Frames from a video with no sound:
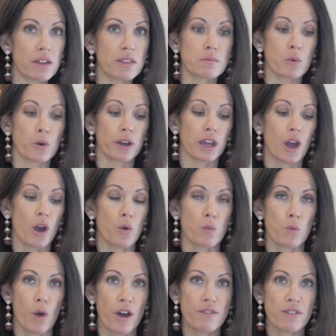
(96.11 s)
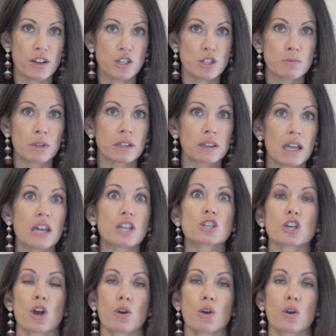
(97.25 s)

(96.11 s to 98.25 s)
in the morning, a raw vegetable at lunch,